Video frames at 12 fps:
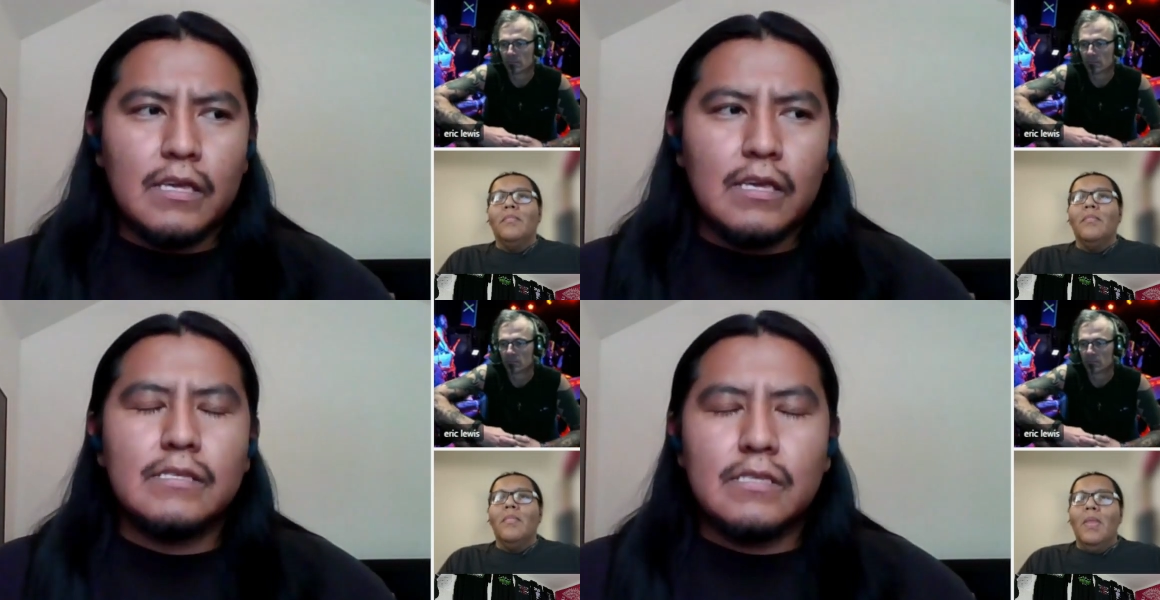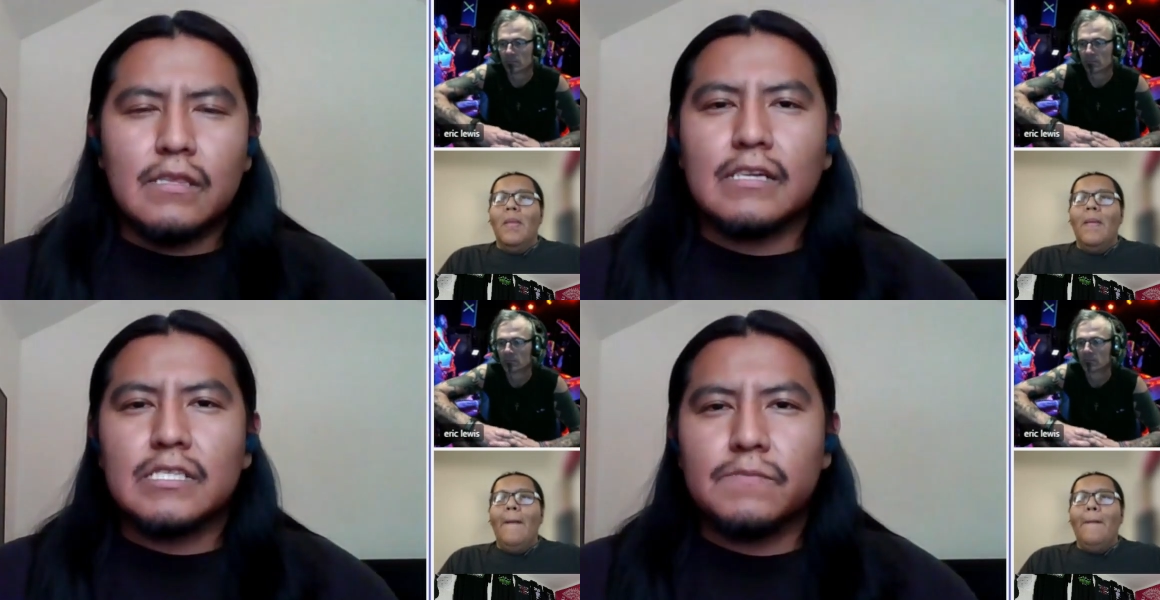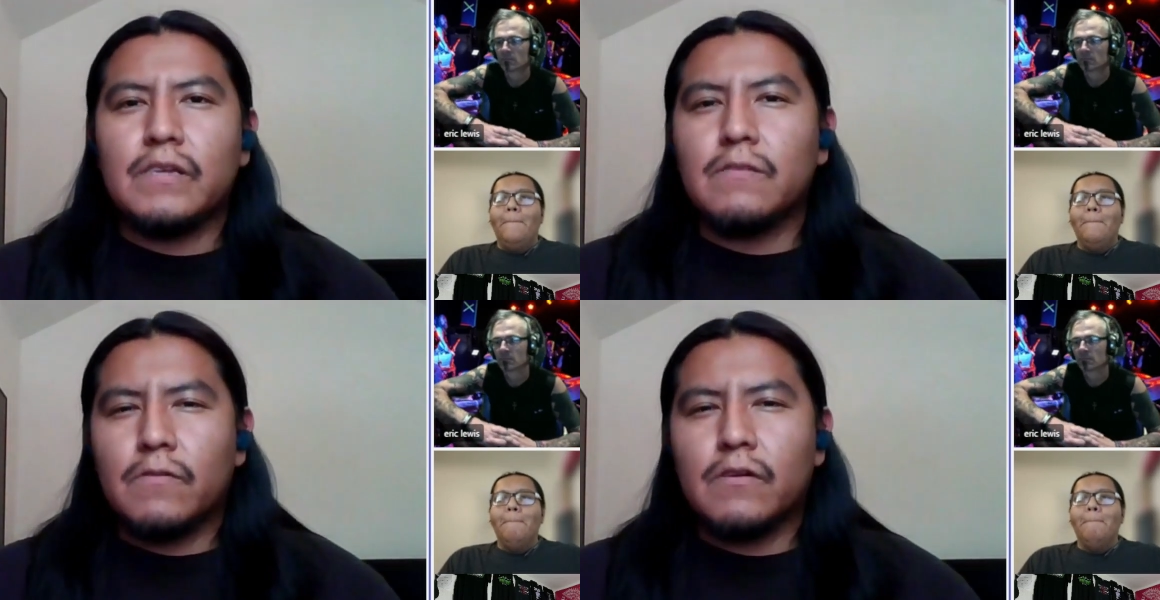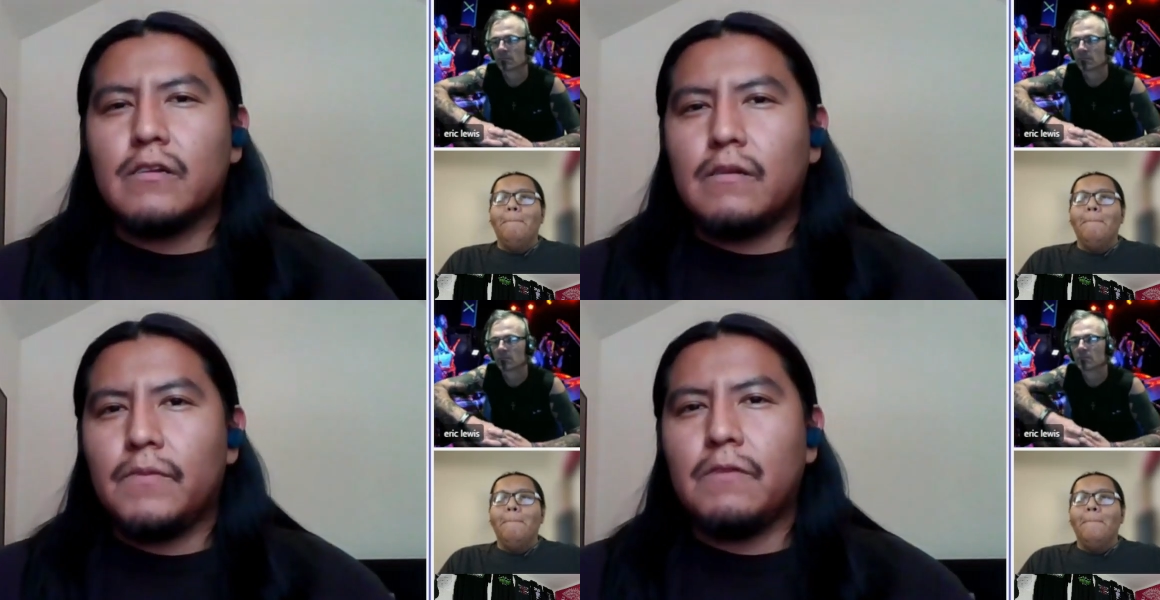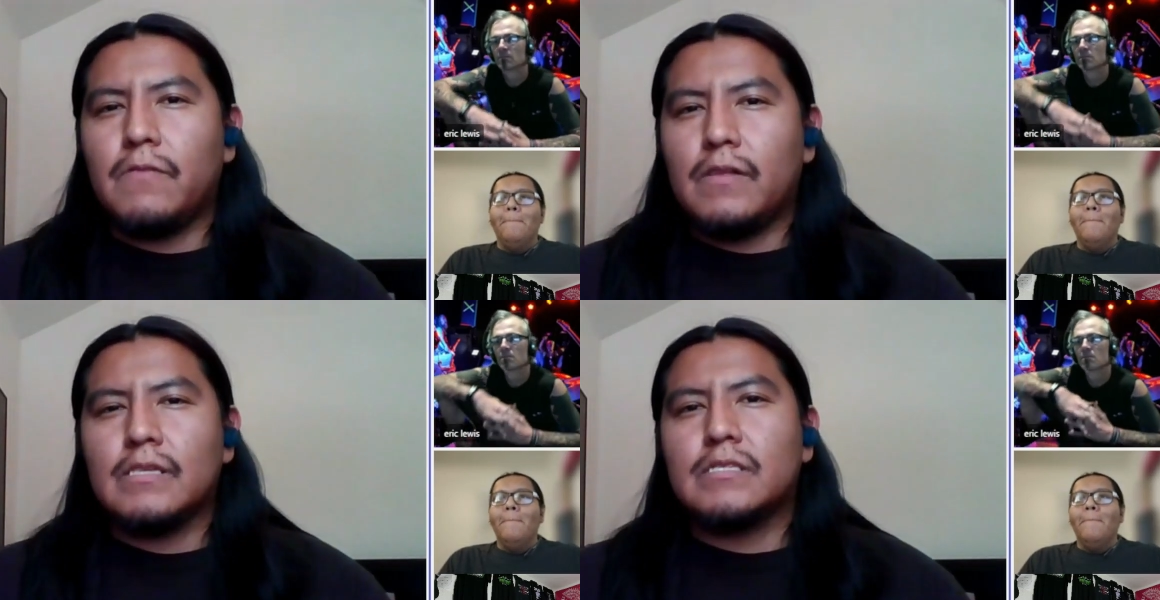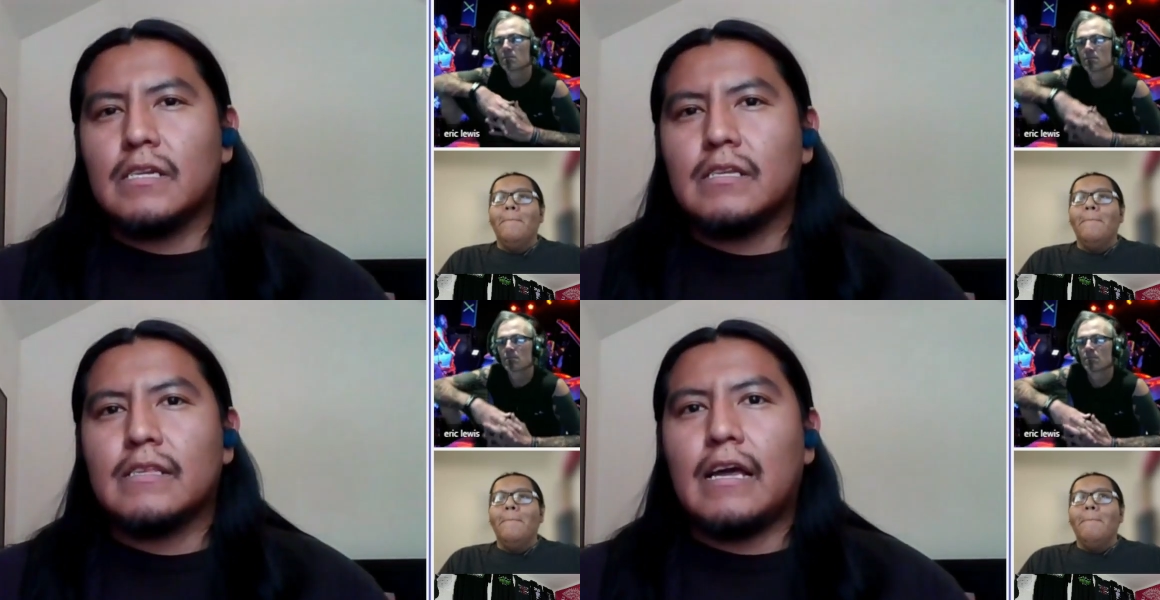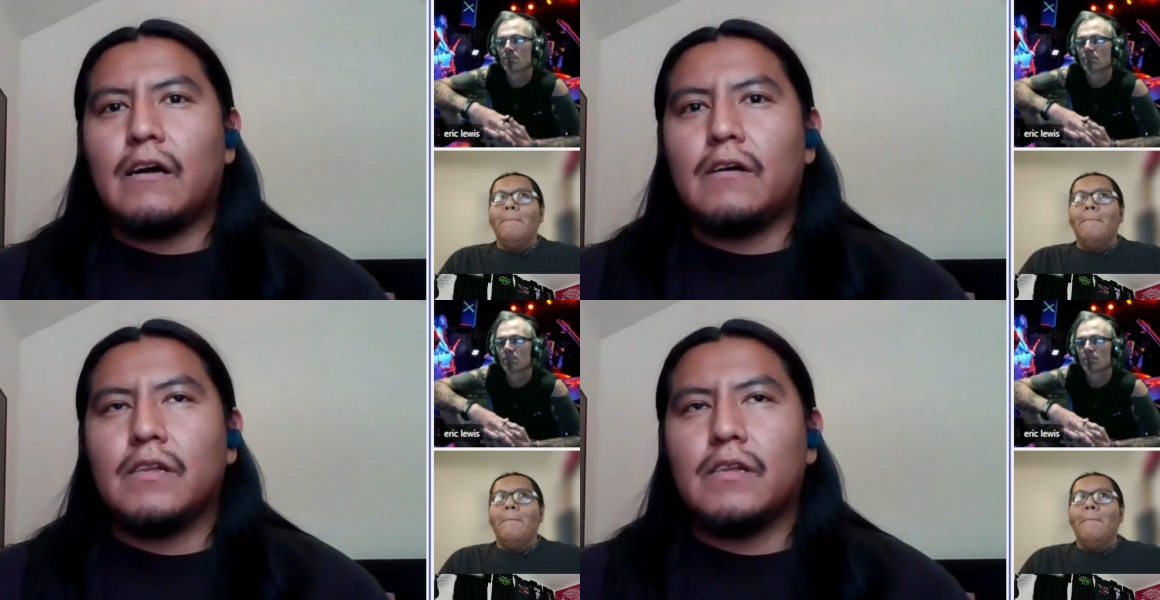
Speaker 1: looking into next month we're gonna be really sitting